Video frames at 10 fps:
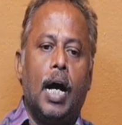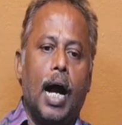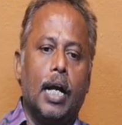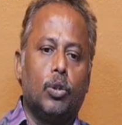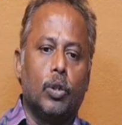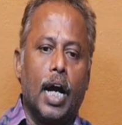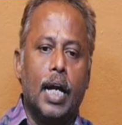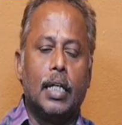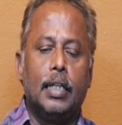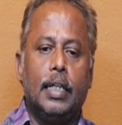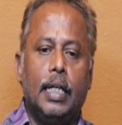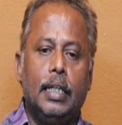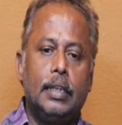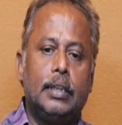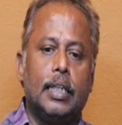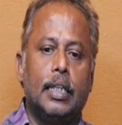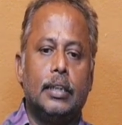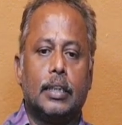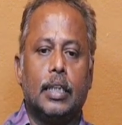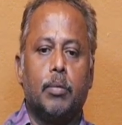and to handle any
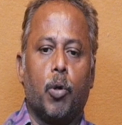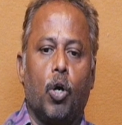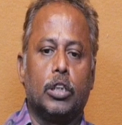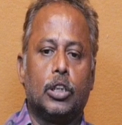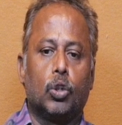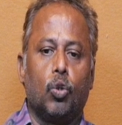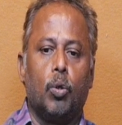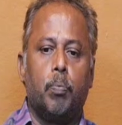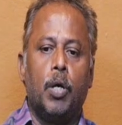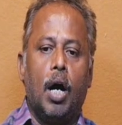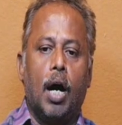changes in project scope